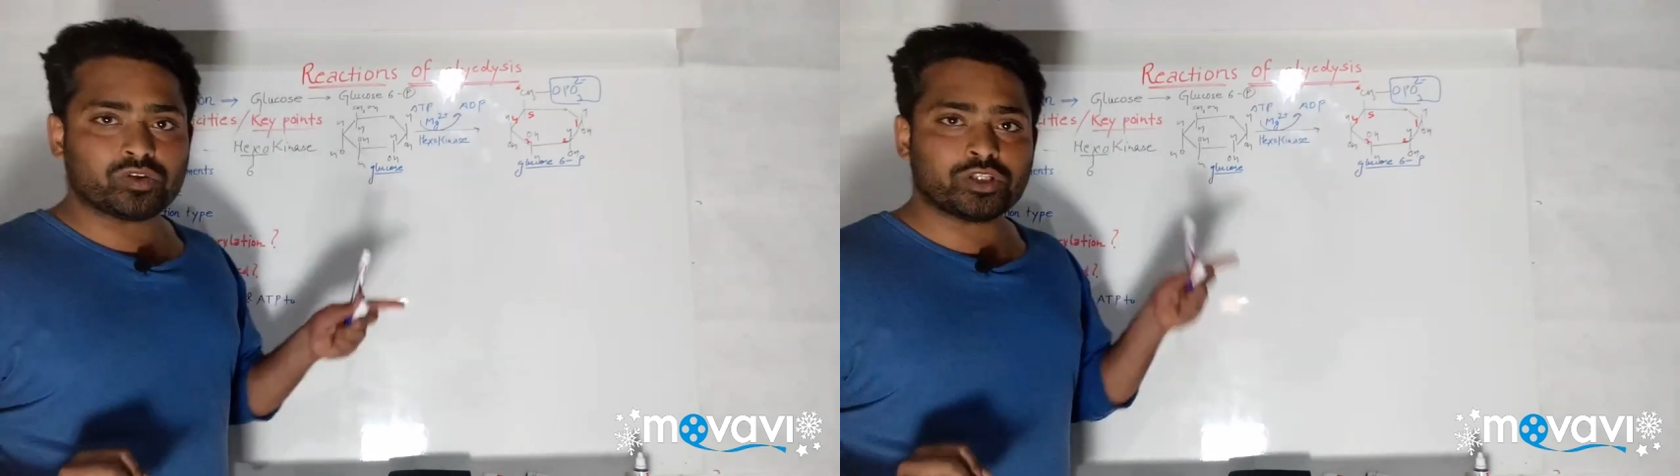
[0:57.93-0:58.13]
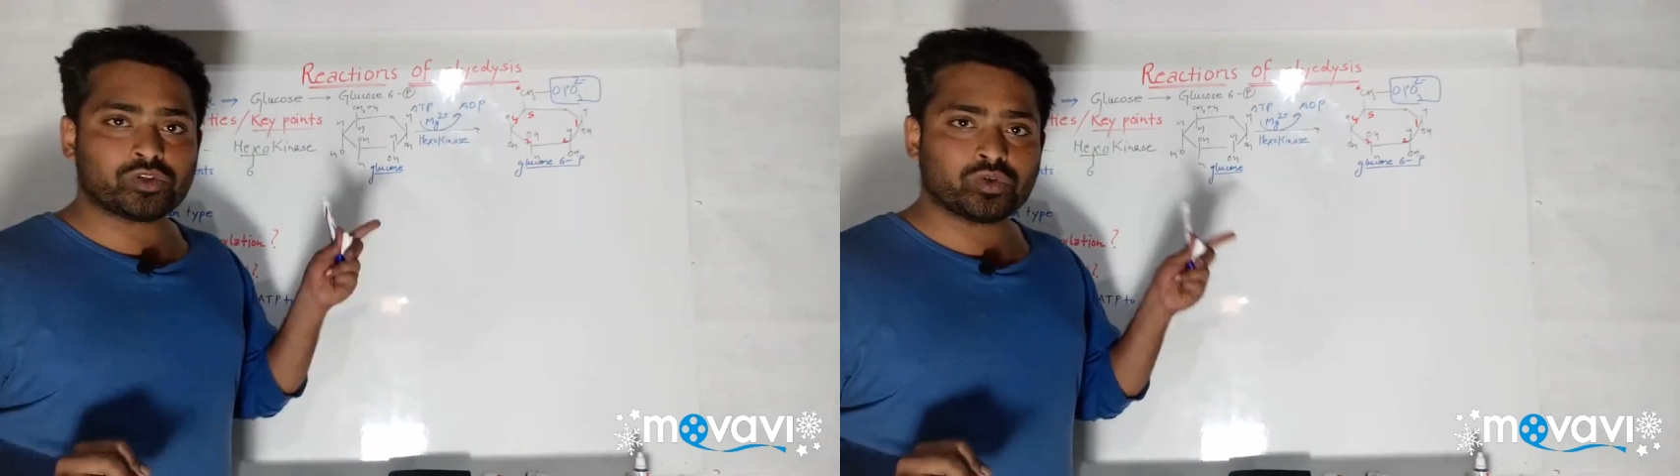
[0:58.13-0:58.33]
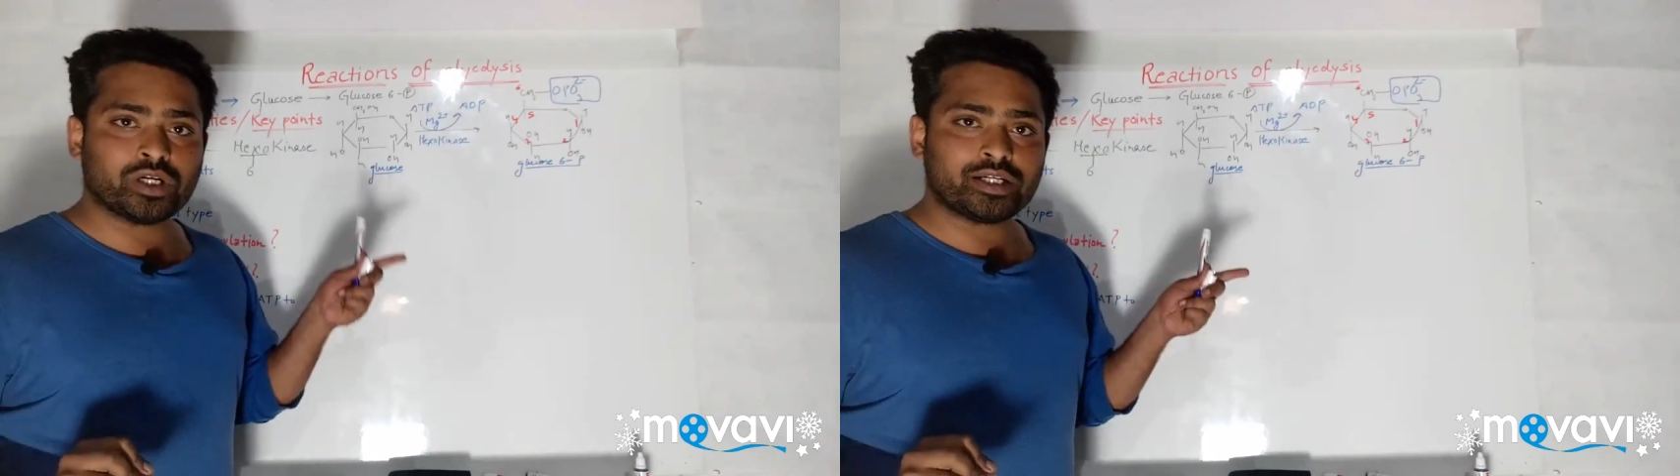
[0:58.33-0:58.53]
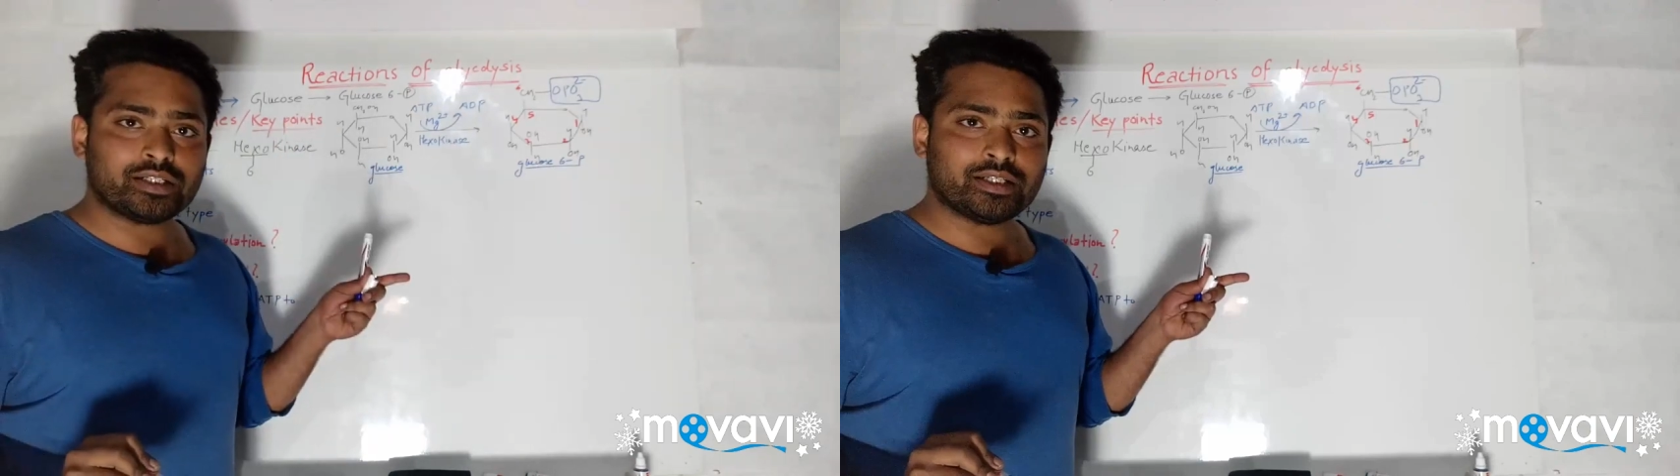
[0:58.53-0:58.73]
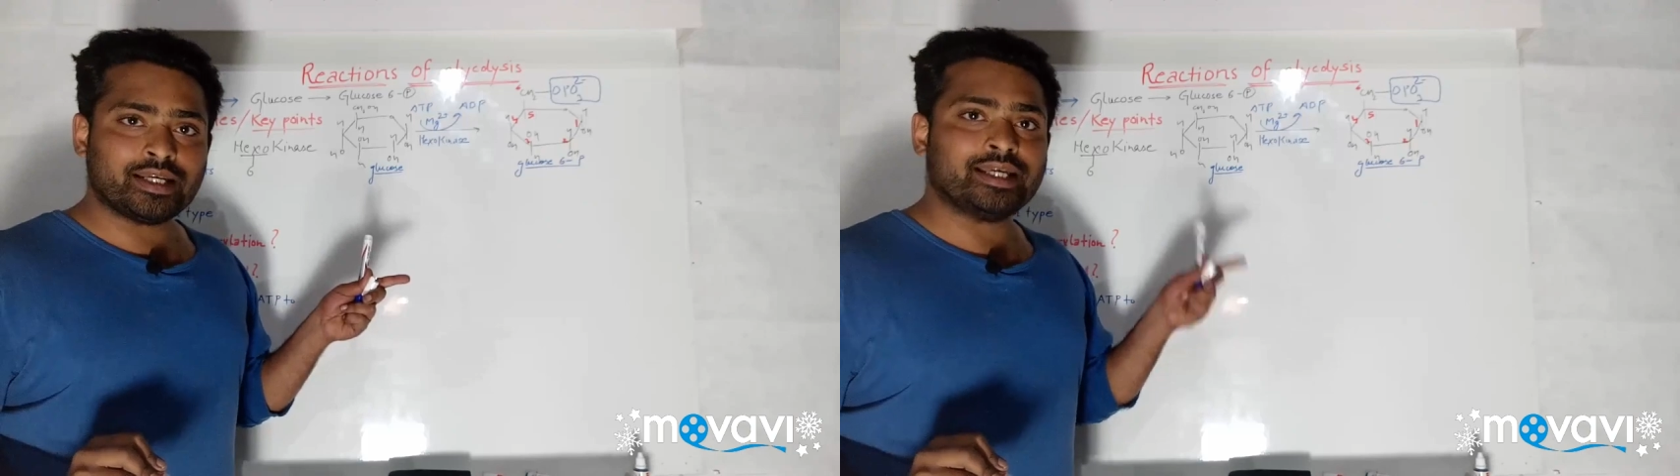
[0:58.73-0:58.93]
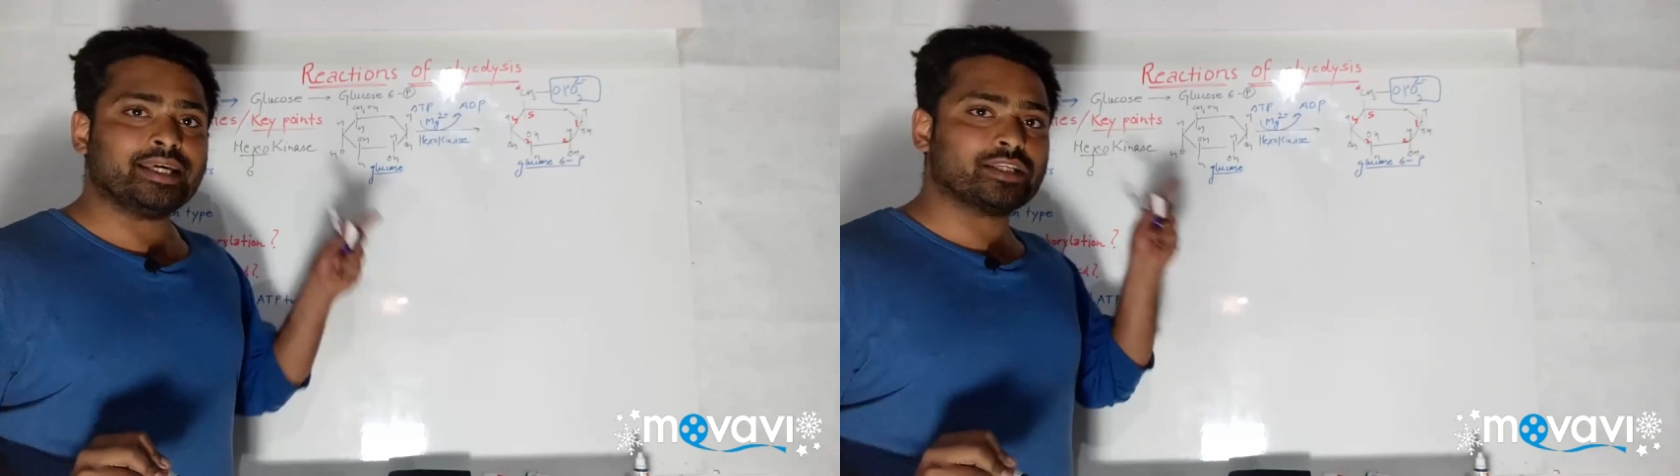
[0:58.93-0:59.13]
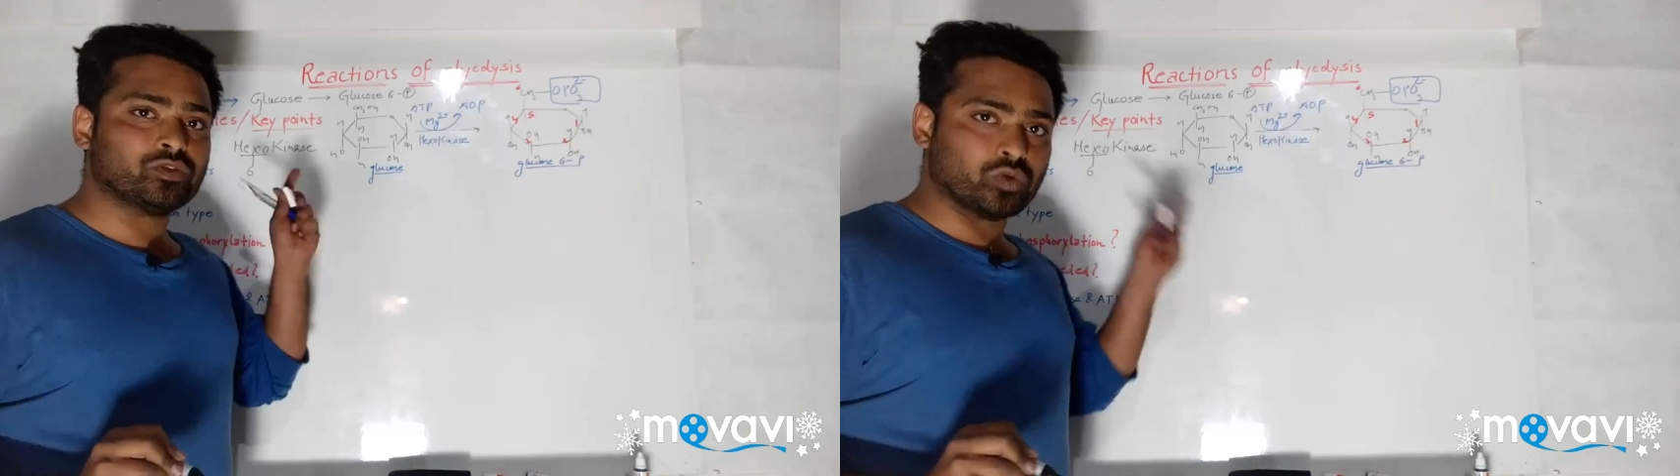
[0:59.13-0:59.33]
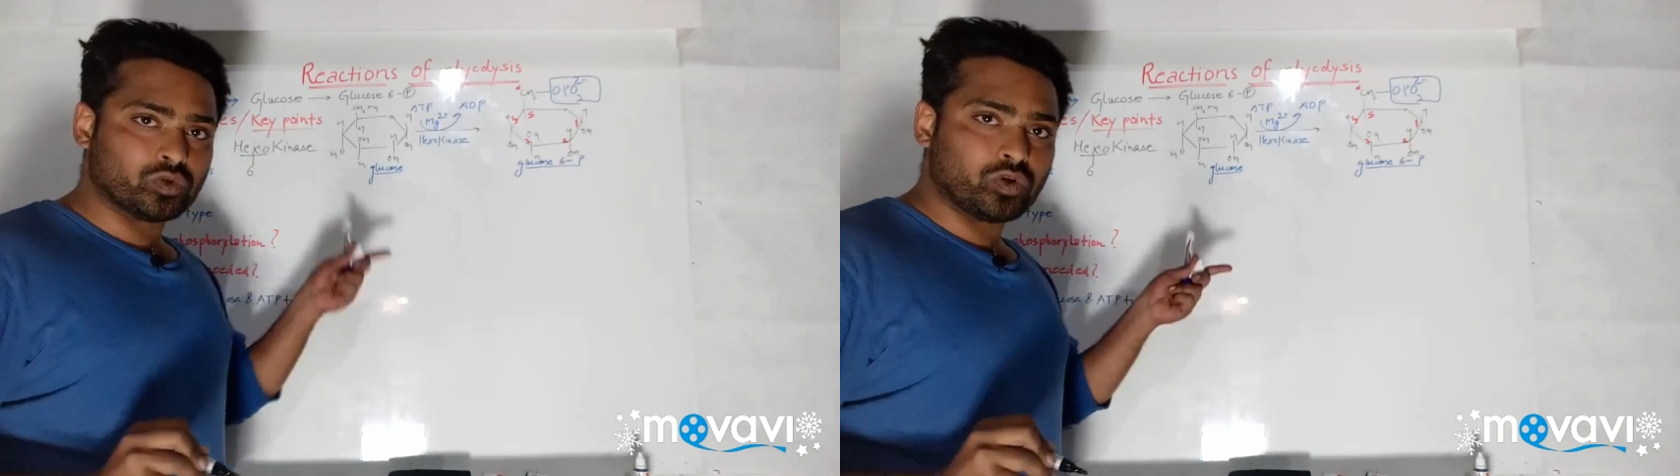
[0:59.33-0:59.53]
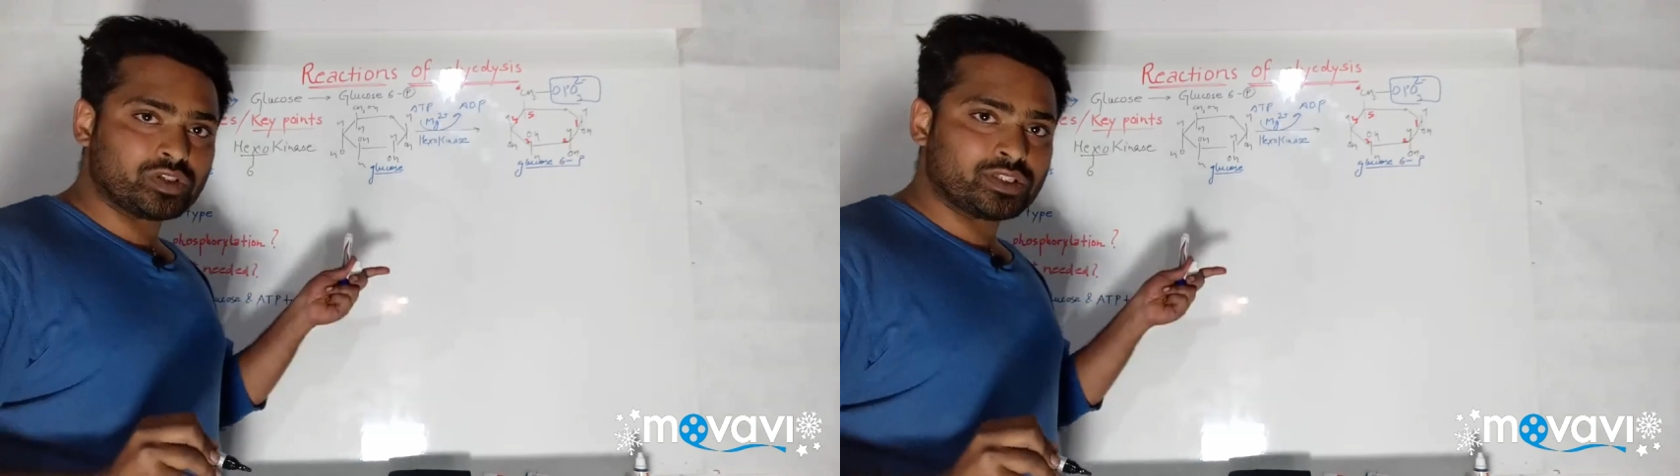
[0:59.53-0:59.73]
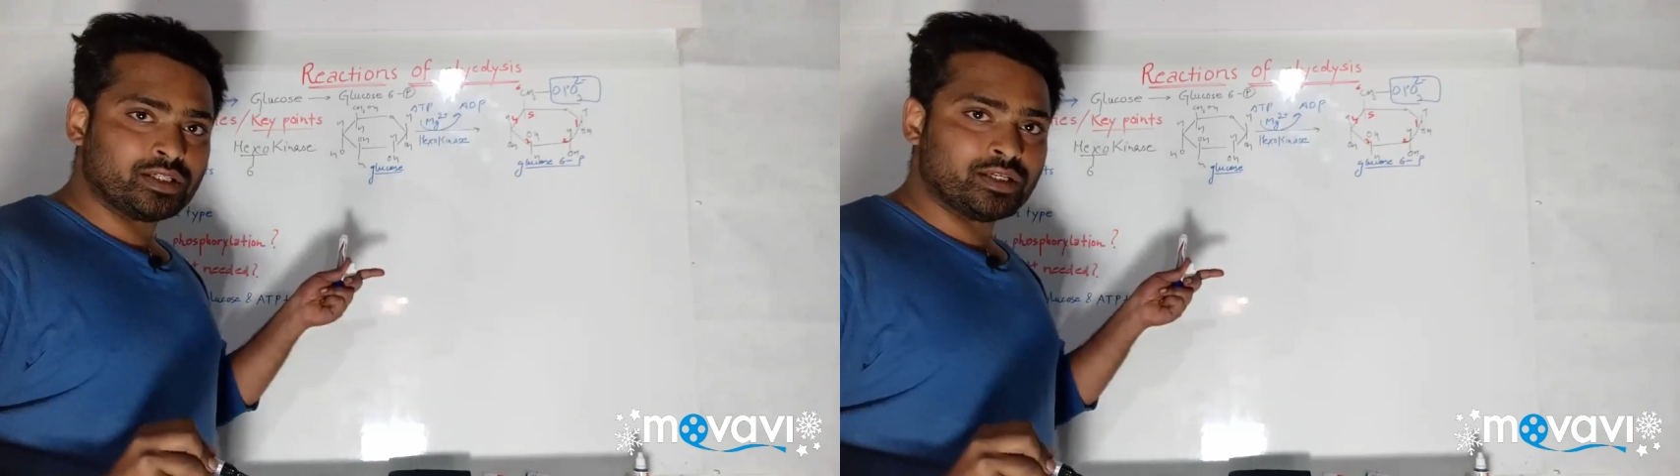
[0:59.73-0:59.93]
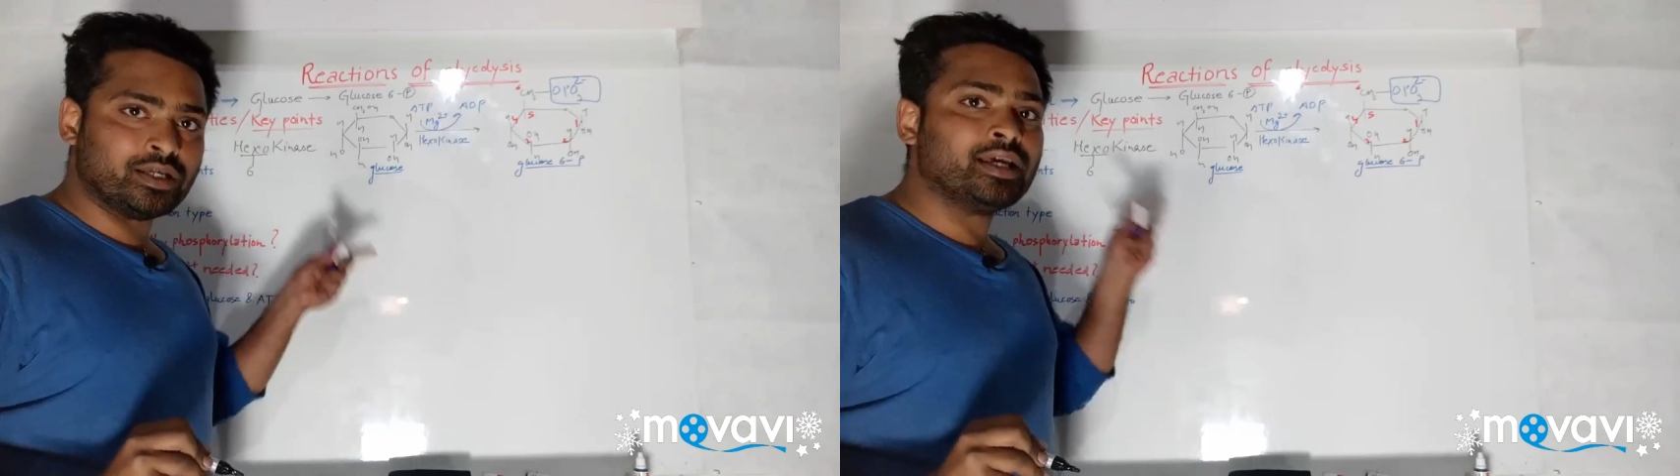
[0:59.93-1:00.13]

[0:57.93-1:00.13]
on the sugar is glucose